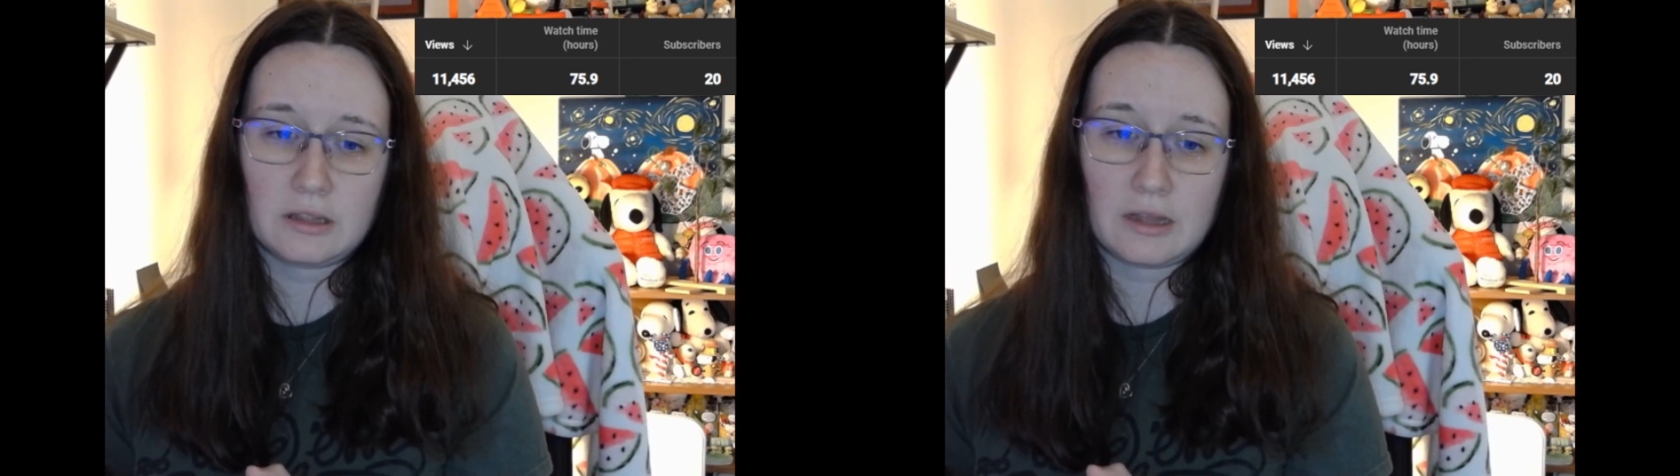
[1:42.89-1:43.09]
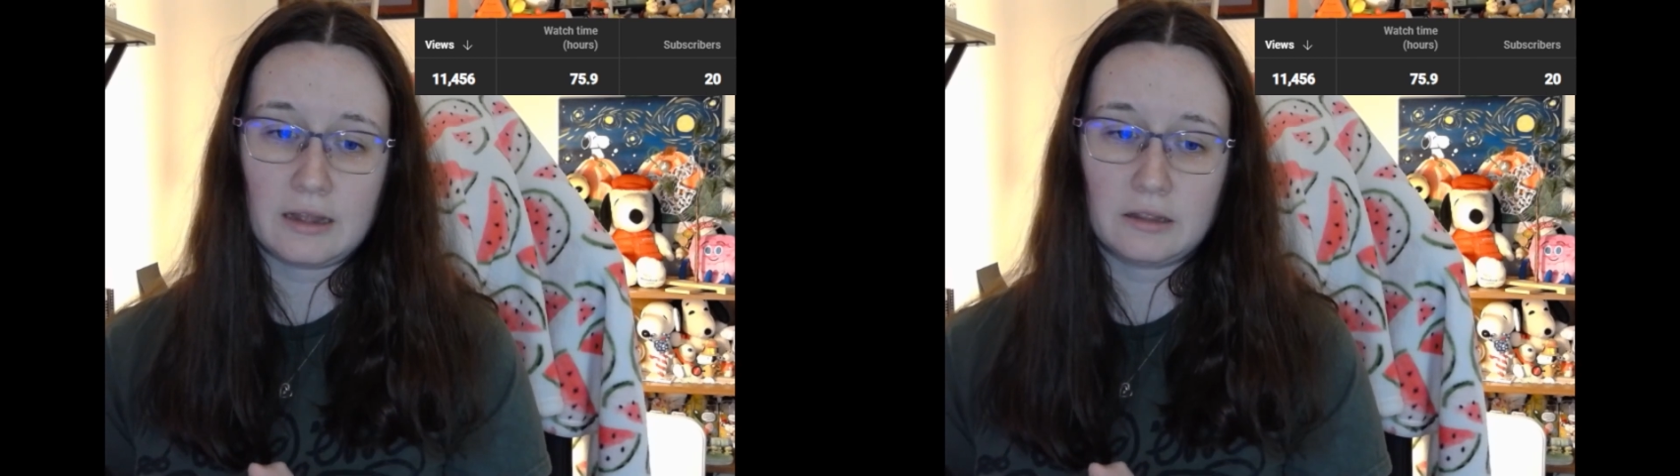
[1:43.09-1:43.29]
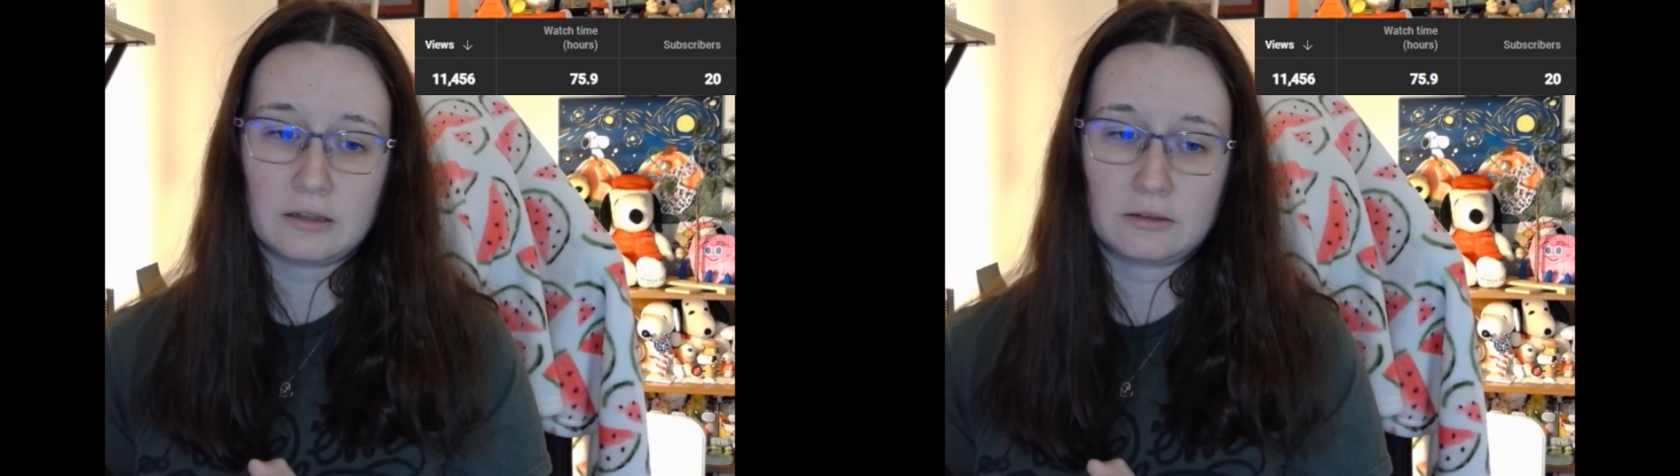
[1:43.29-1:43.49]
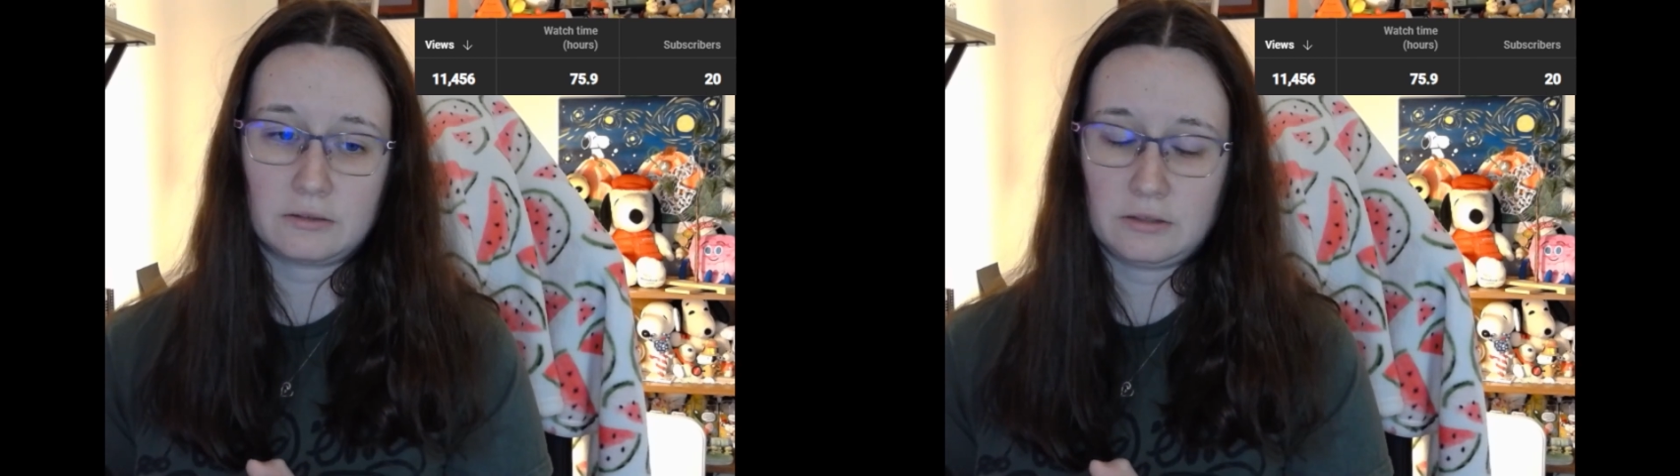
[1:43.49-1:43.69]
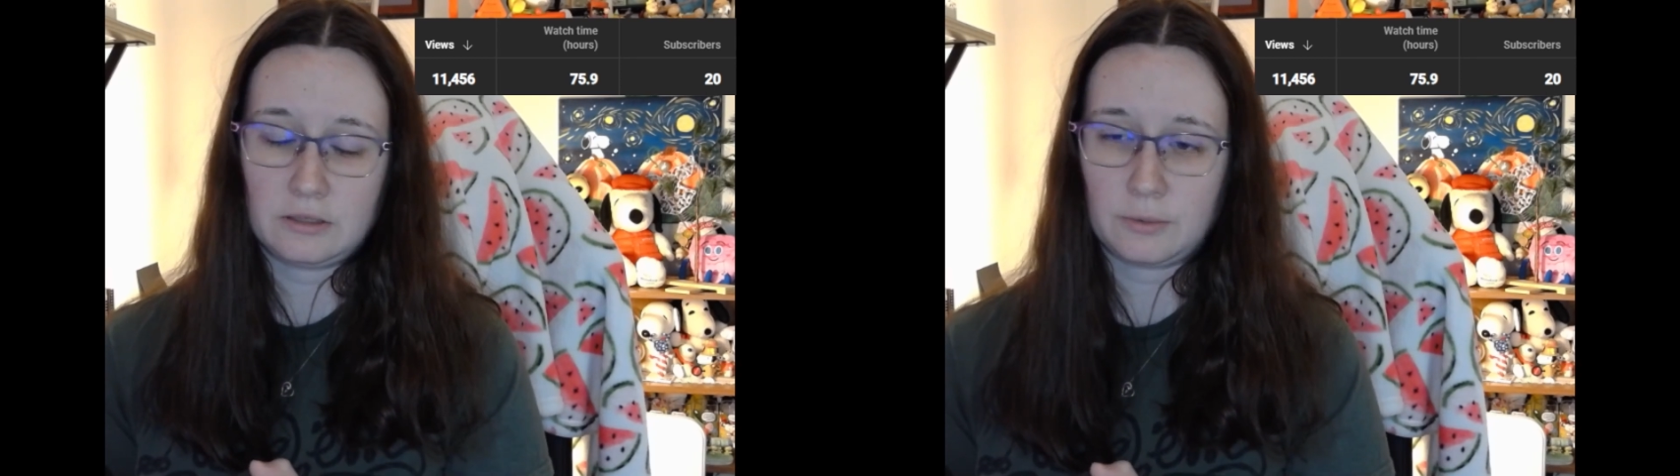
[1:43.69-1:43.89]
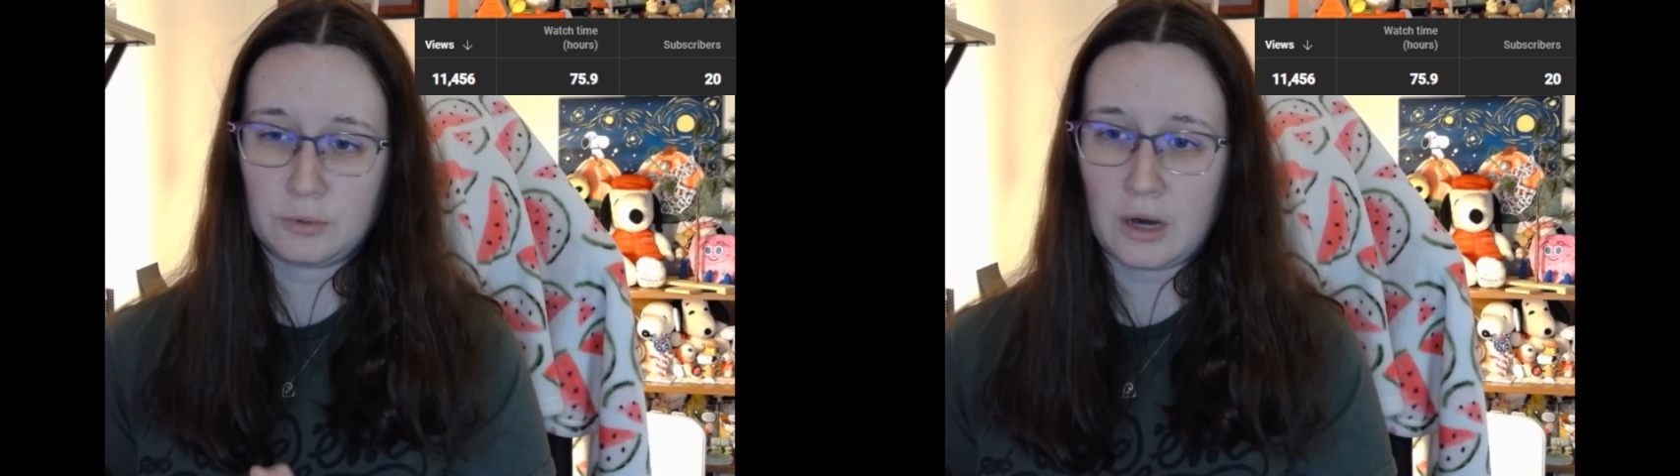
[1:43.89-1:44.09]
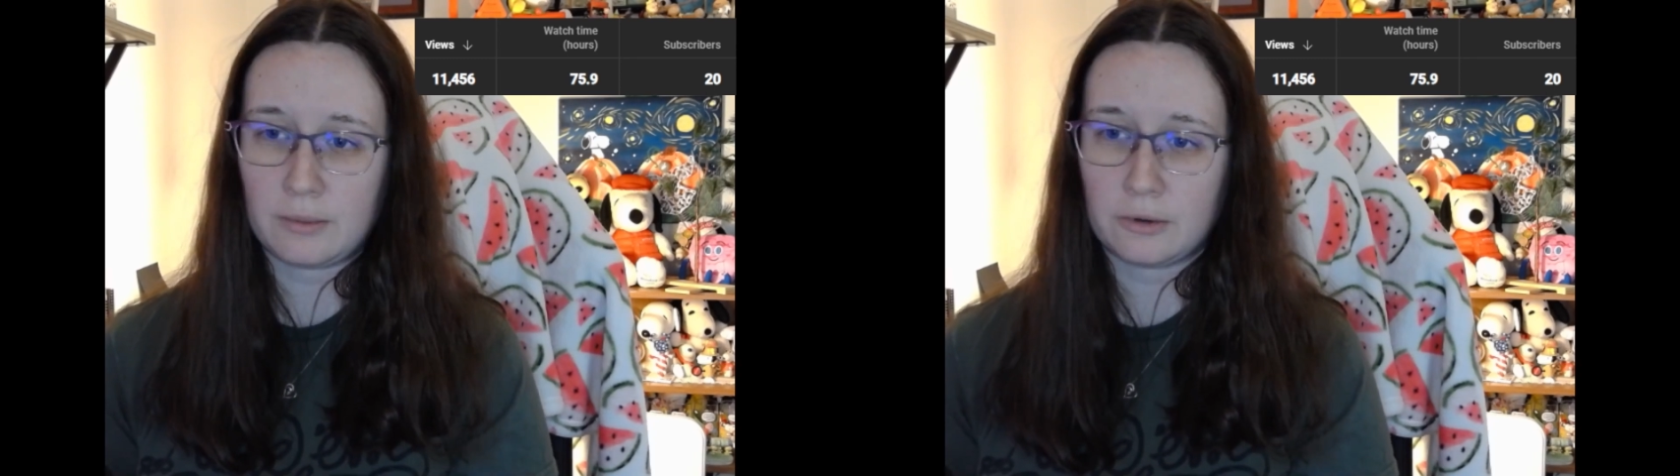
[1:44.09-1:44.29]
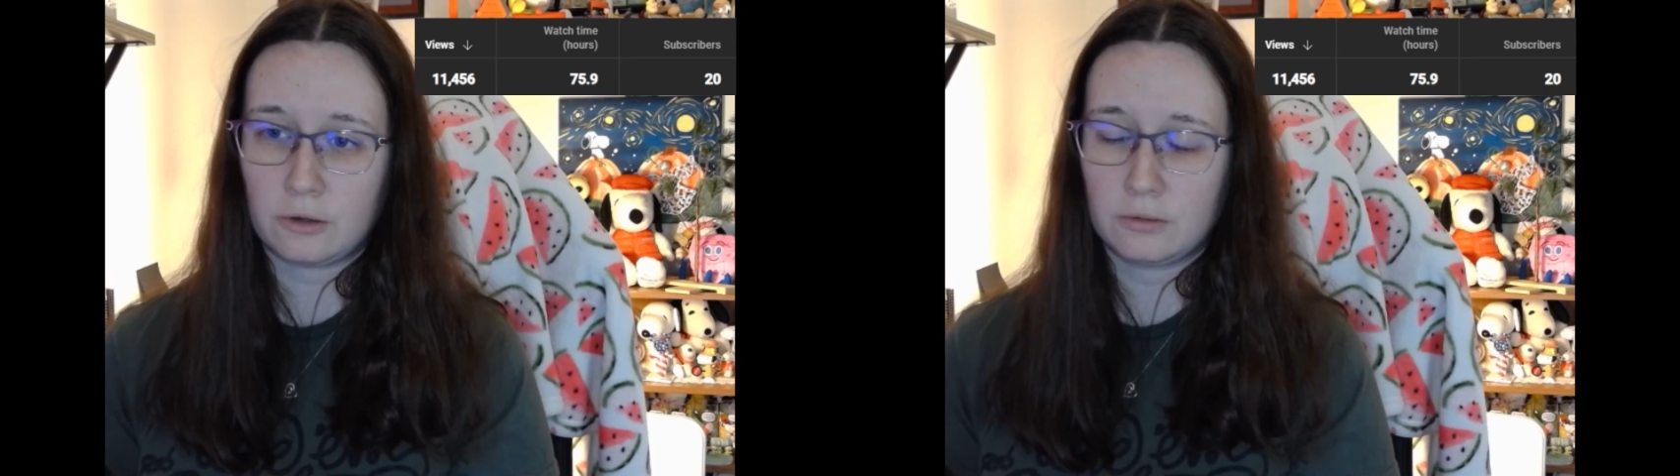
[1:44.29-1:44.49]
that the
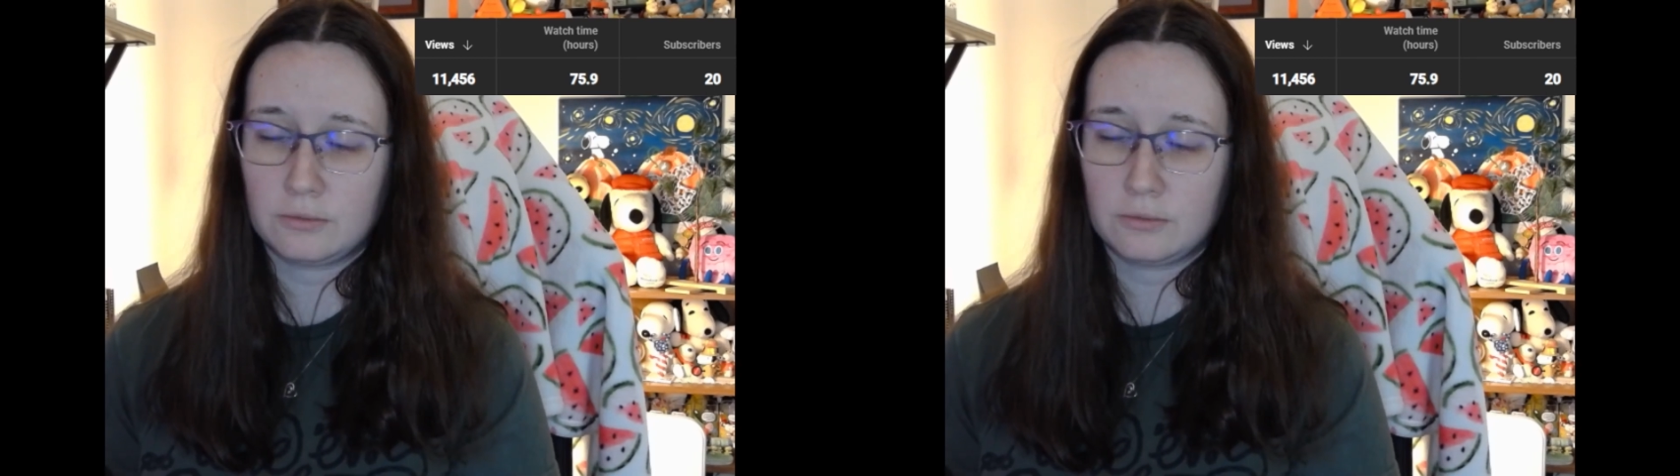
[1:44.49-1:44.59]
subscriber